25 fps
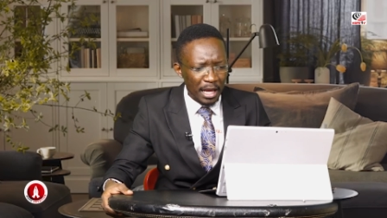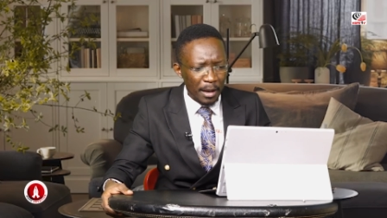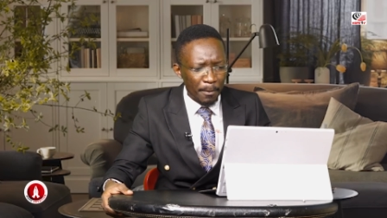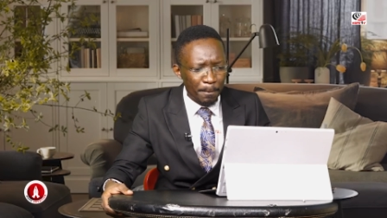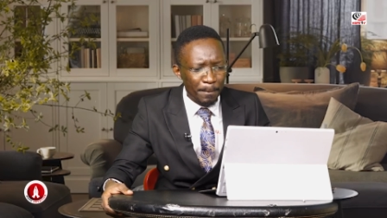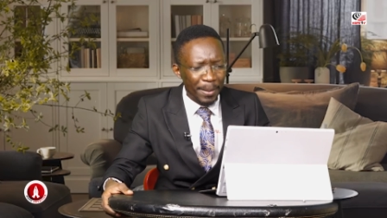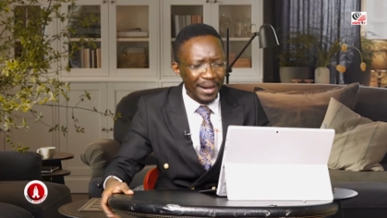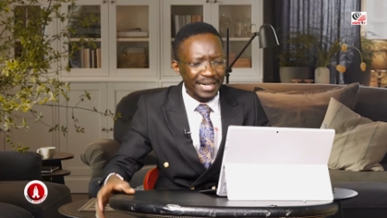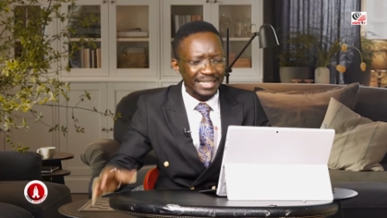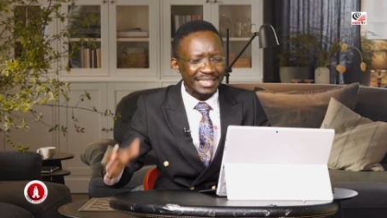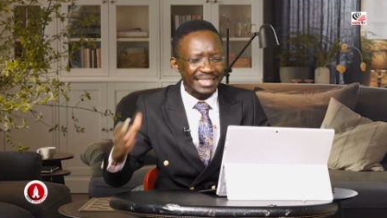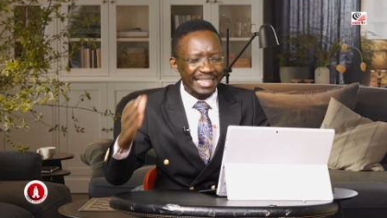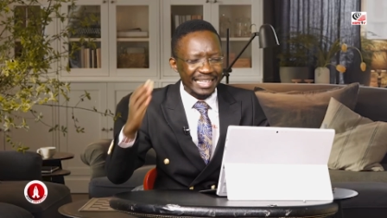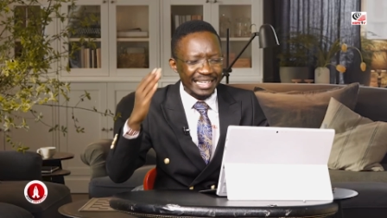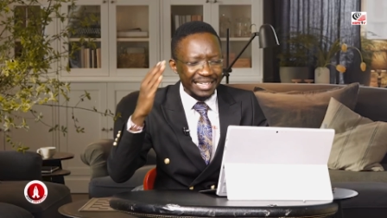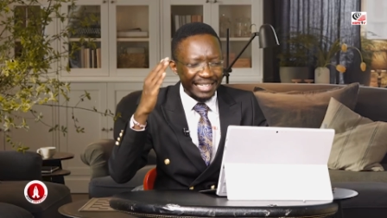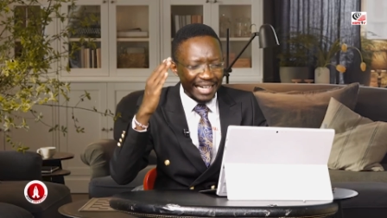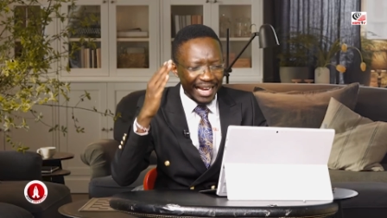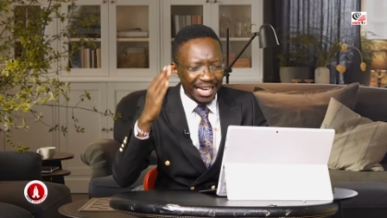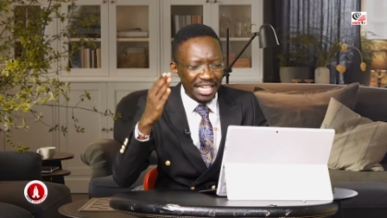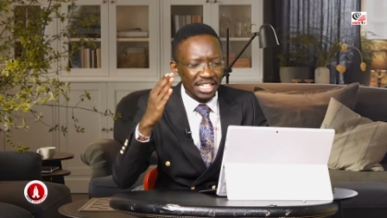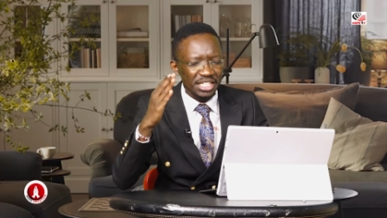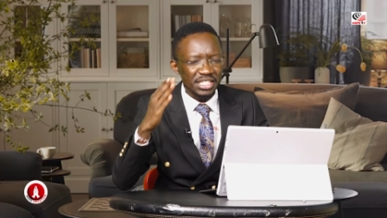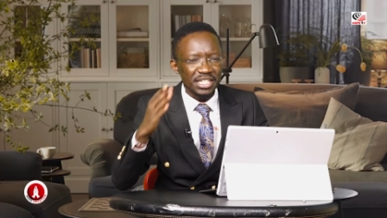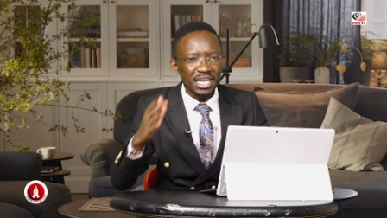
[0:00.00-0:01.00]
but the
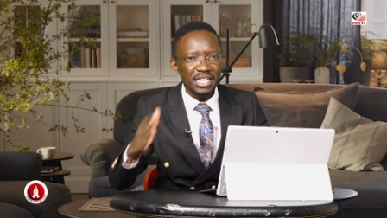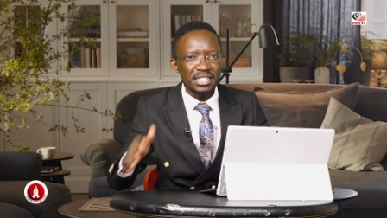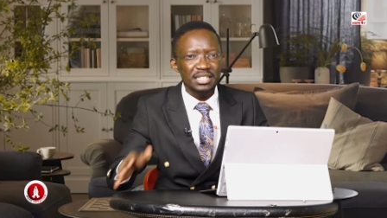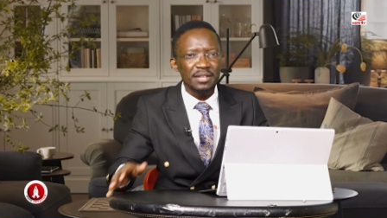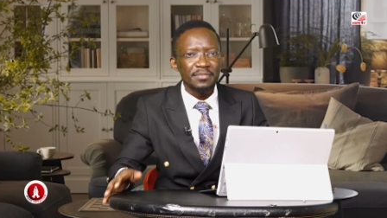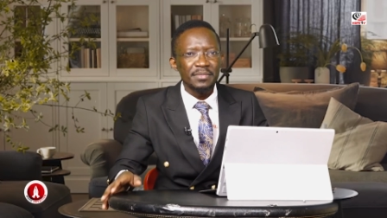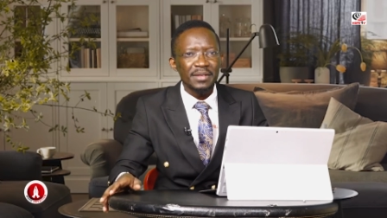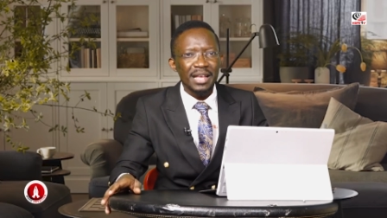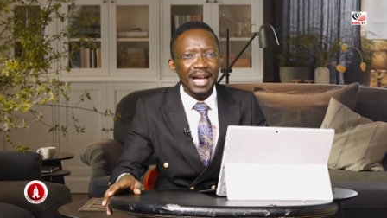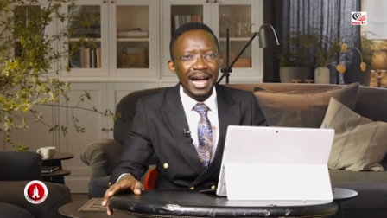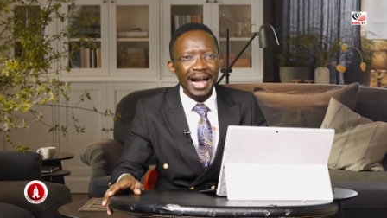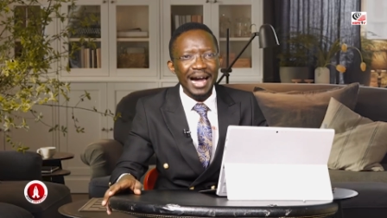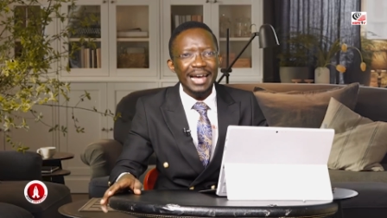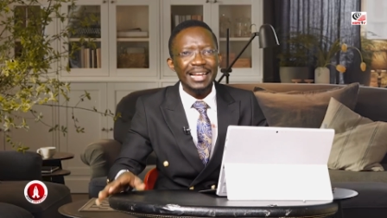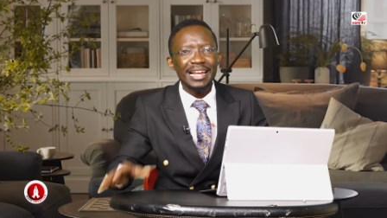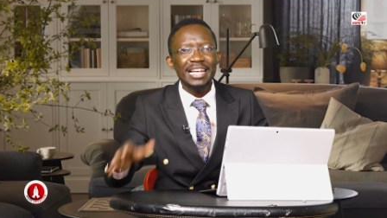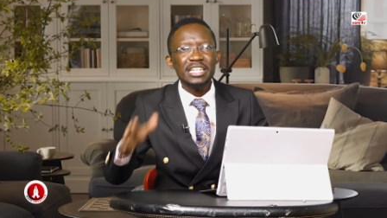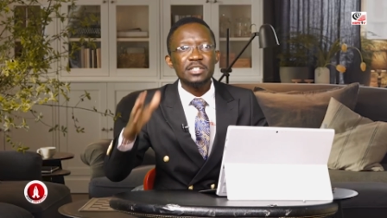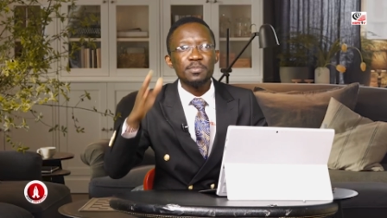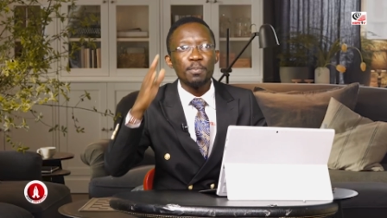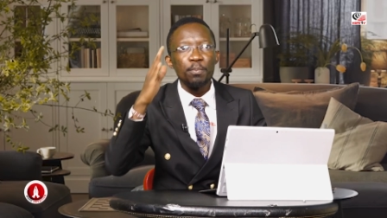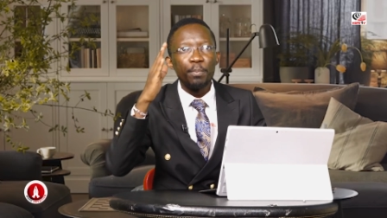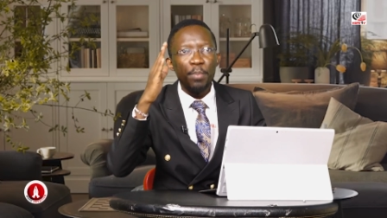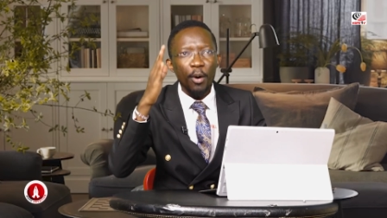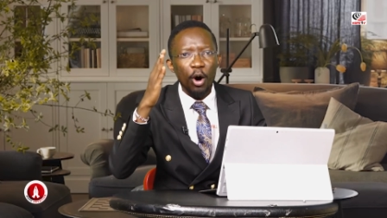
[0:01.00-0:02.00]
righteous are
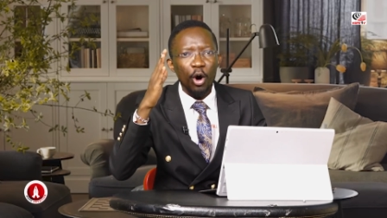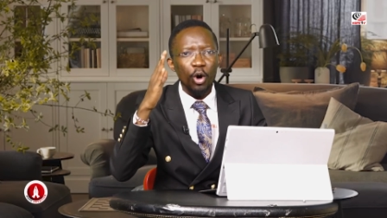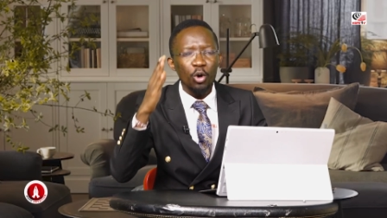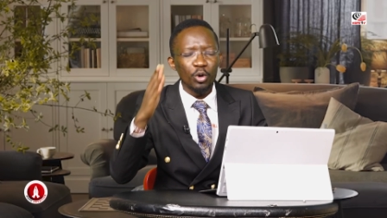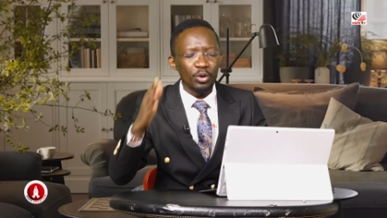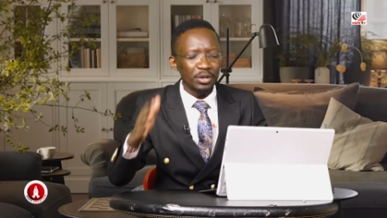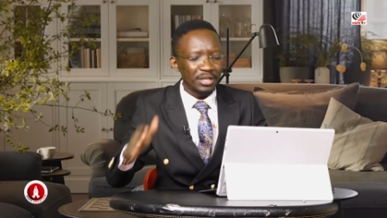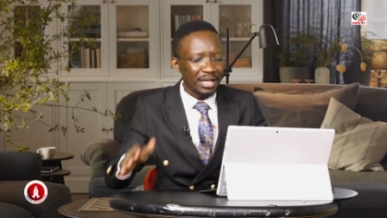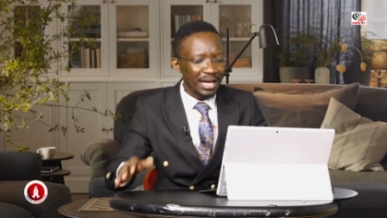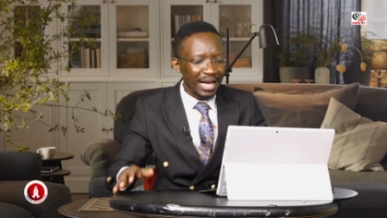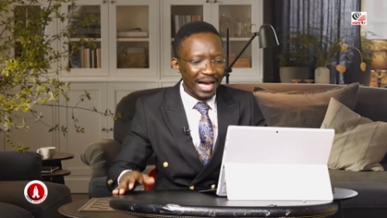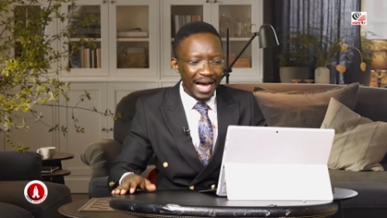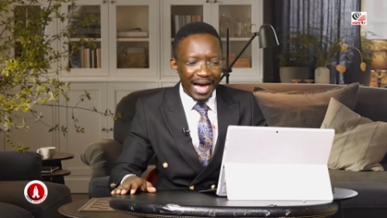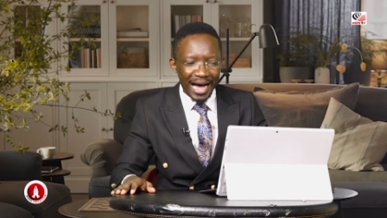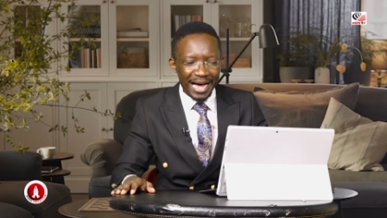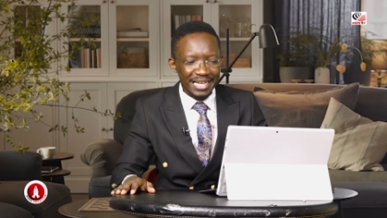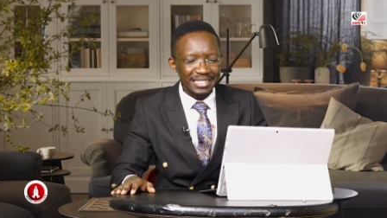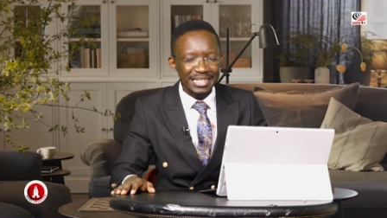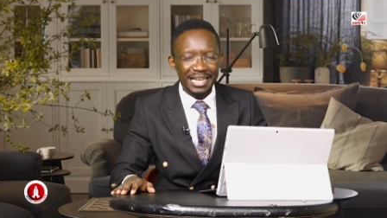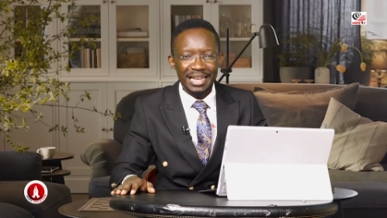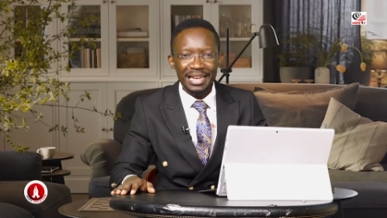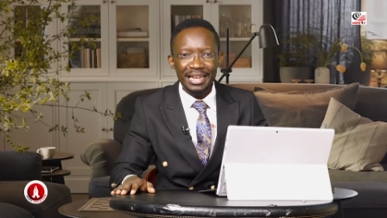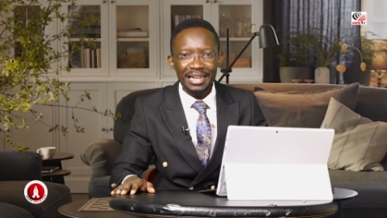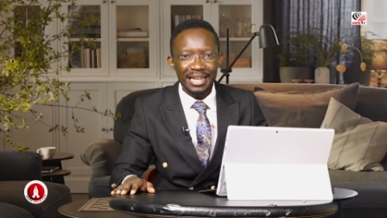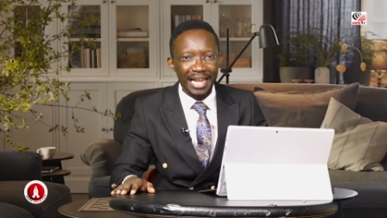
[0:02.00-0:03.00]
as bold as
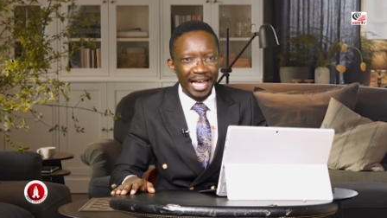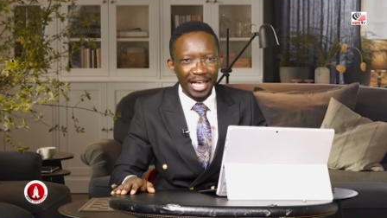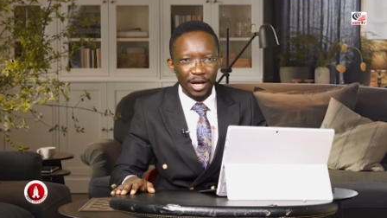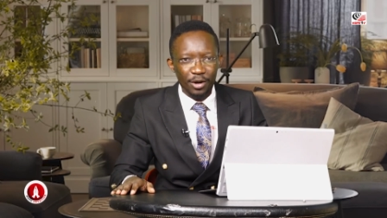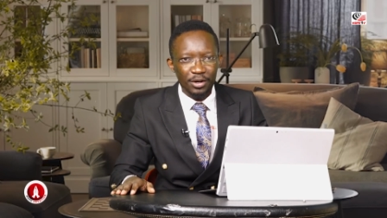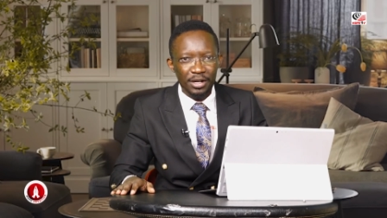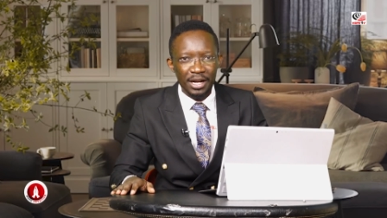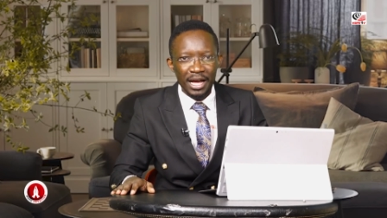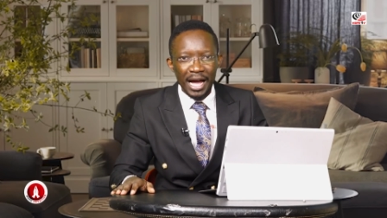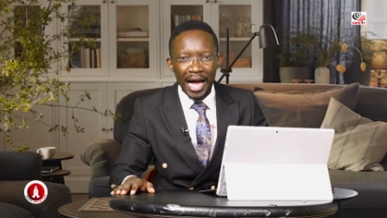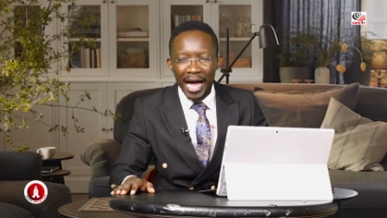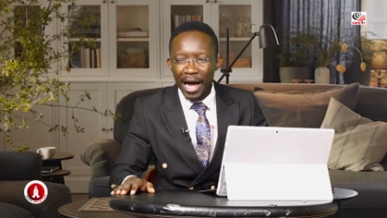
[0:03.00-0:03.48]
a lion.